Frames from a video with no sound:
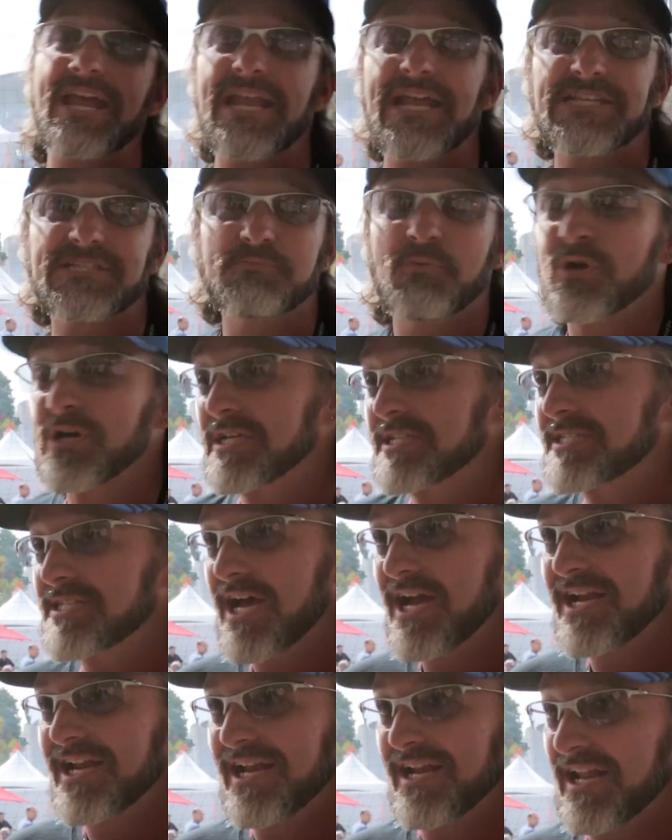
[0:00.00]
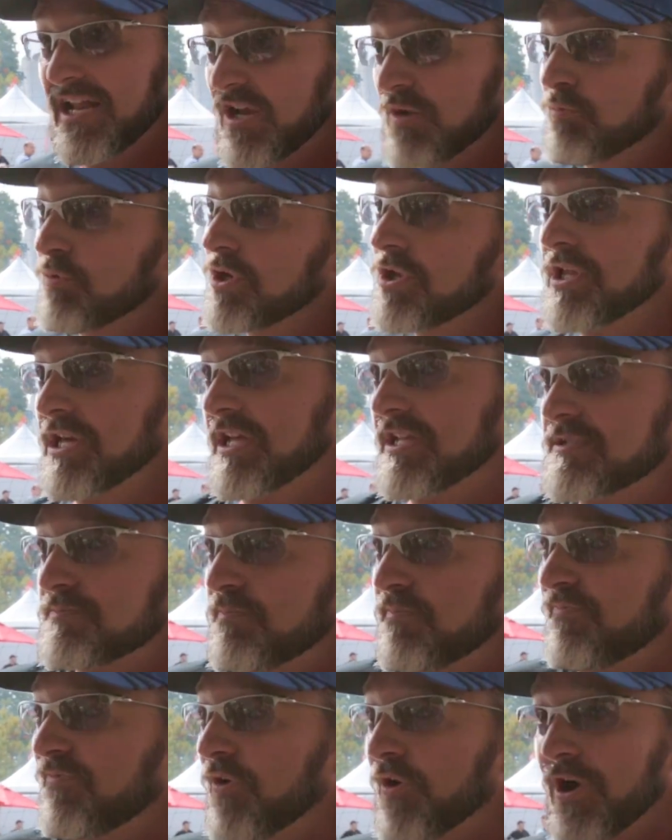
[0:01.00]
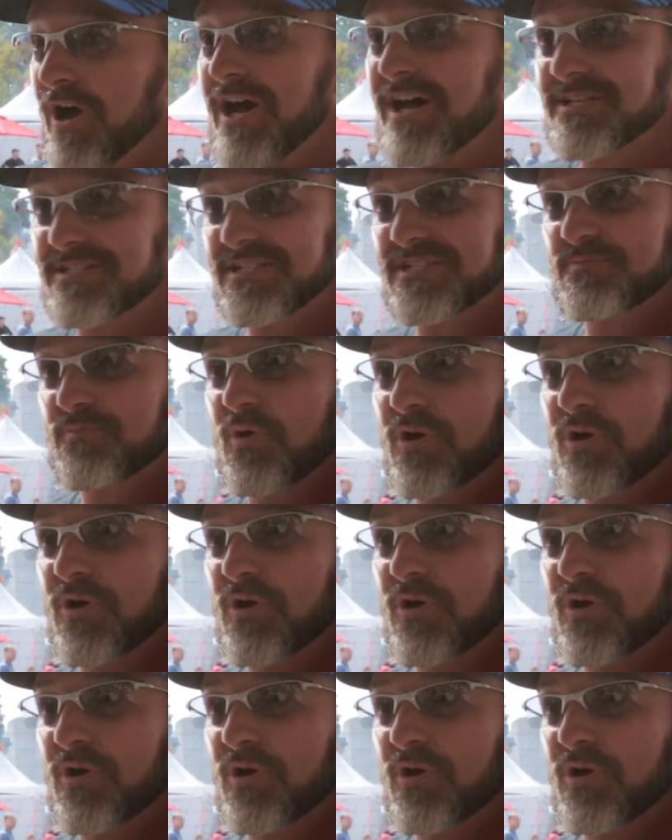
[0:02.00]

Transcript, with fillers: And it's more exciting. And really, it's for us, it's